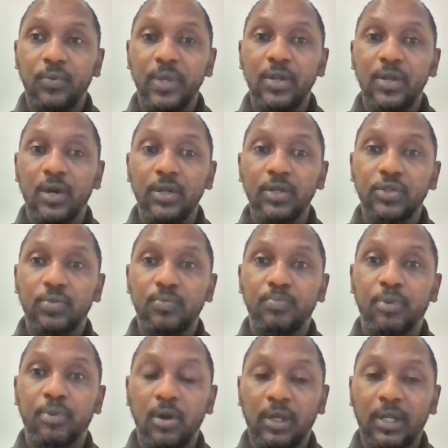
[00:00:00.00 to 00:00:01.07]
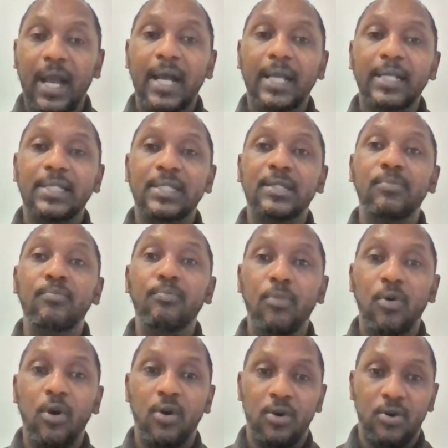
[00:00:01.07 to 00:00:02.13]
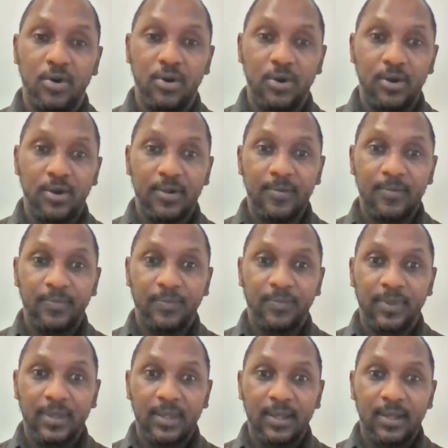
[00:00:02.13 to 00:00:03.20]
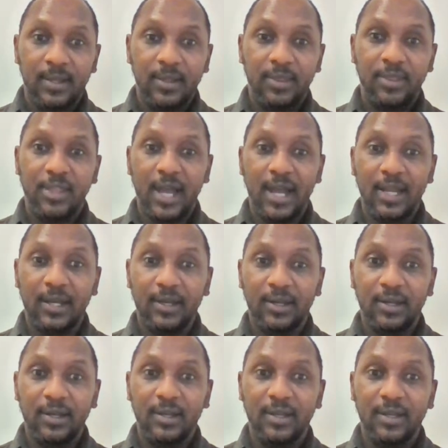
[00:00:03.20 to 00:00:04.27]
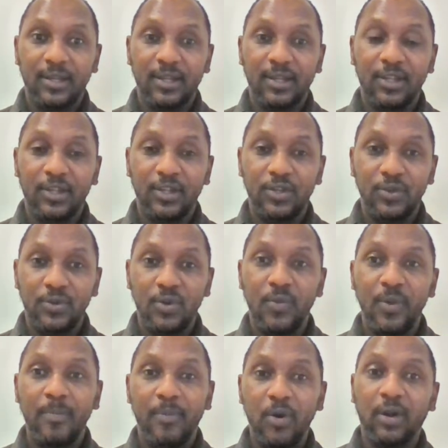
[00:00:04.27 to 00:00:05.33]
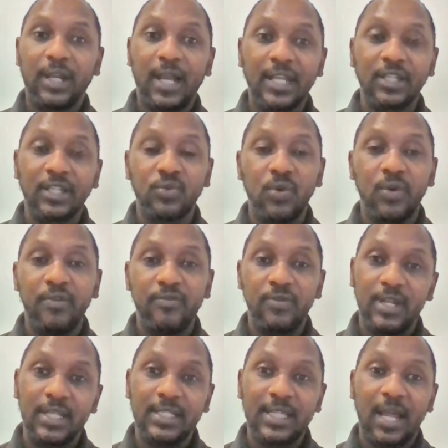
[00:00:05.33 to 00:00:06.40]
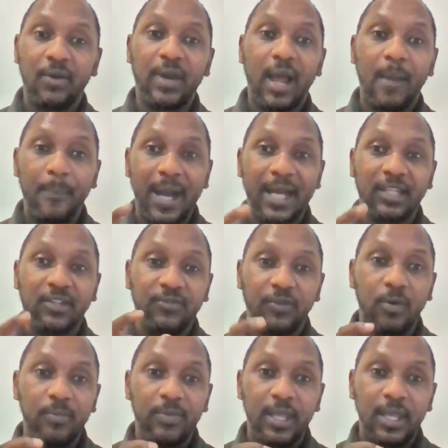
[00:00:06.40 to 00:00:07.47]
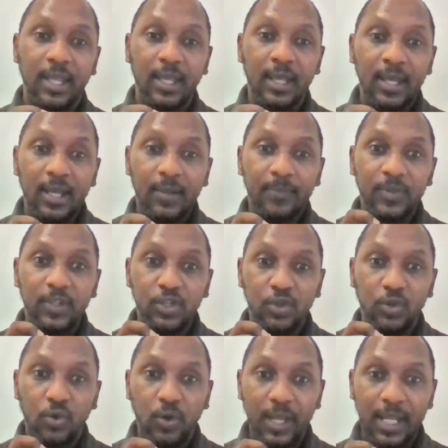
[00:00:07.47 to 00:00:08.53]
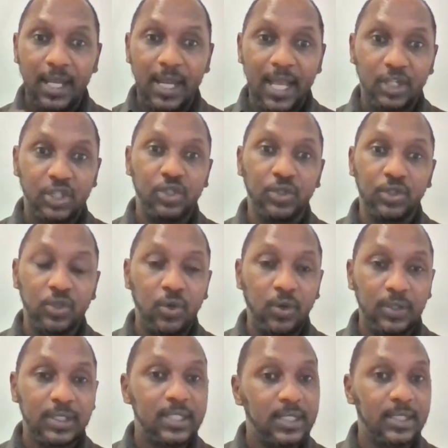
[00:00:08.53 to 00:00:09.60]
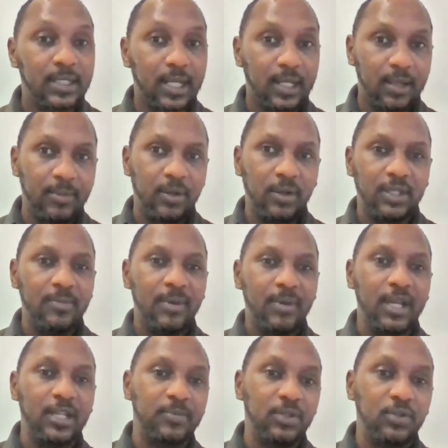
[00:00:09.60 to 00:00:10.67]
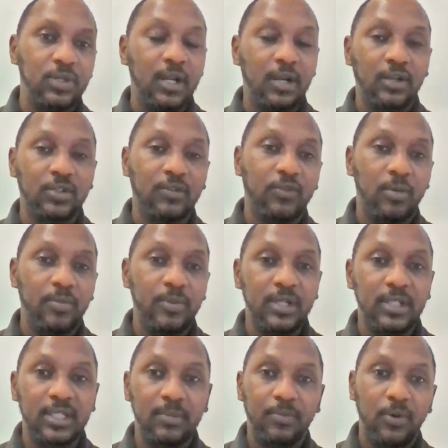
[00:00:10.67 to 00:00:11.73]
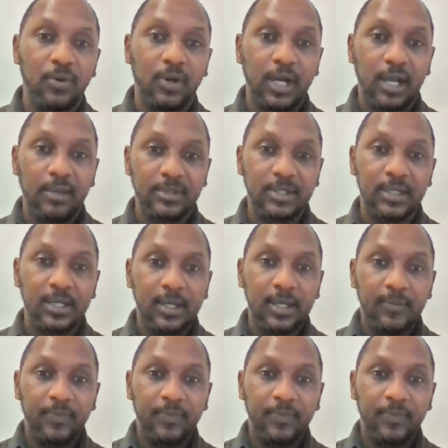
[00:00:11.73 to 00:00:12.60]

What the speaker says: we don't broadcast more than, you know, we broadcast through Evil Day Salon apart from the, you know, elections consistently, because Tiba has been doing a lot of community programs.